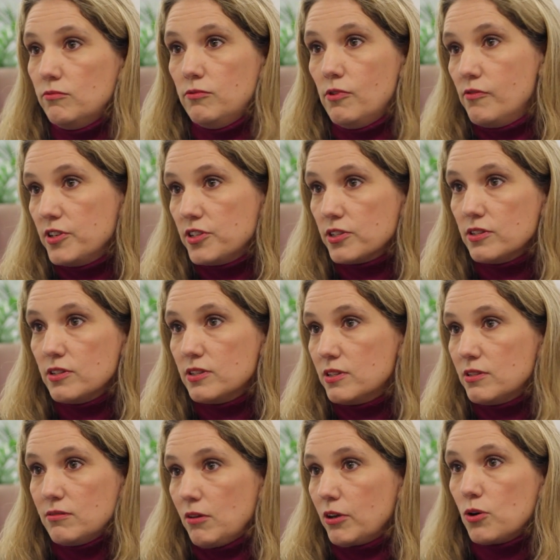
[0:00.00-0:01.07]

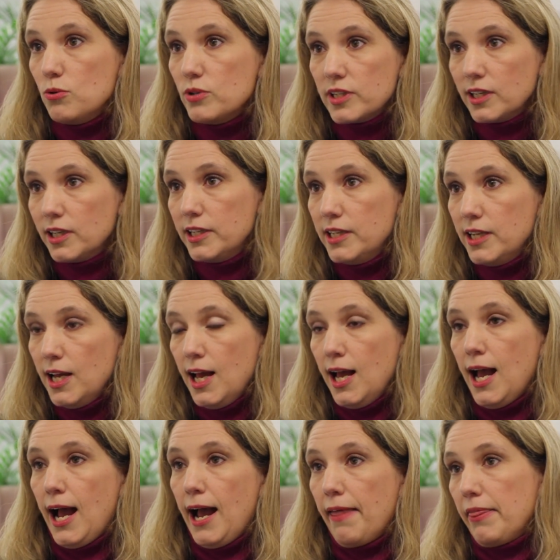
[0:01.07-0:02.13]
revisions accordingly,
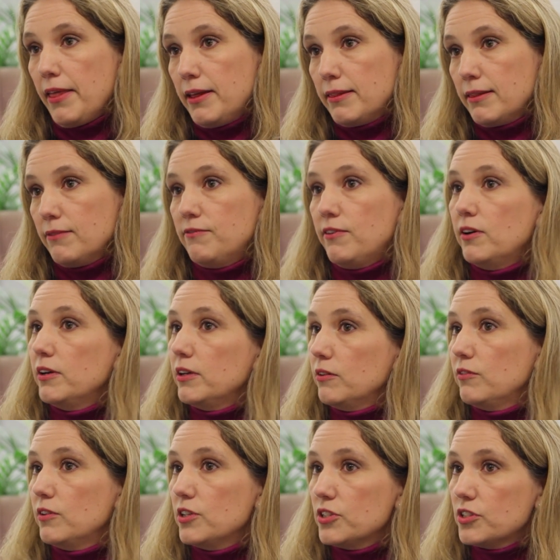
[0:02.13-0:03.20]
and then the final
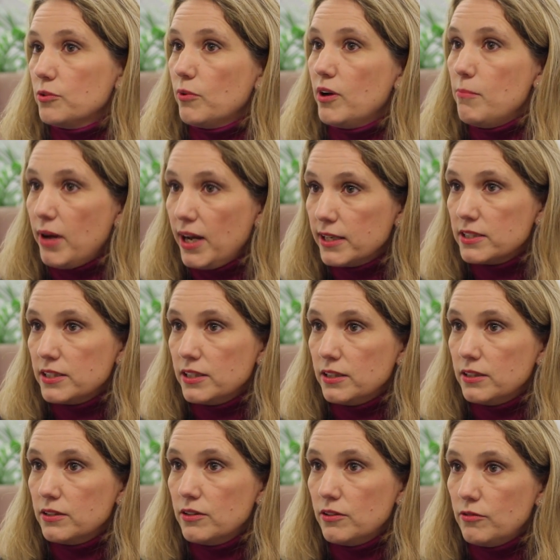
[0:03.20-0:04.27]
version went back
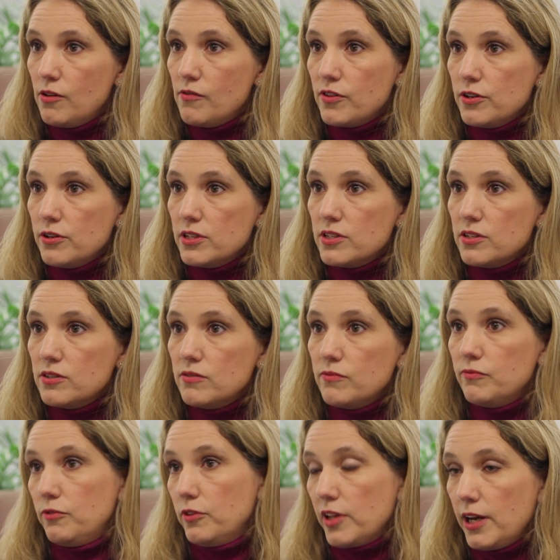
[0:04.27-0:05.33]
to the reviewers
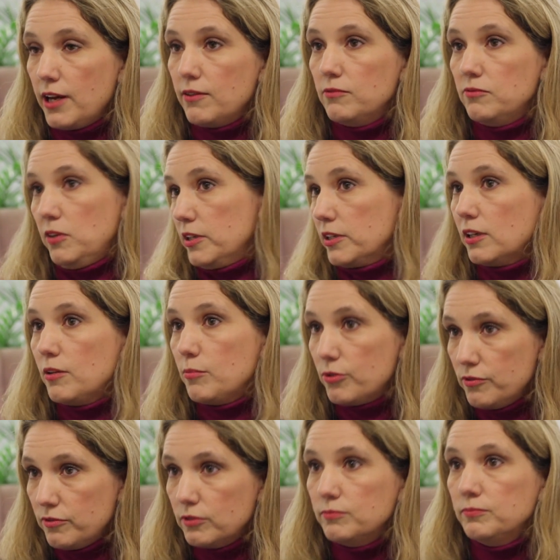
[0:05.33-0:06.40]
for their final
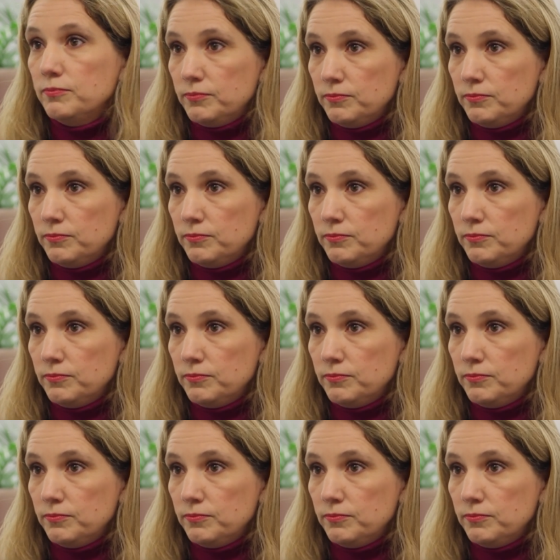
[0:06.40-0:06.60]
approval.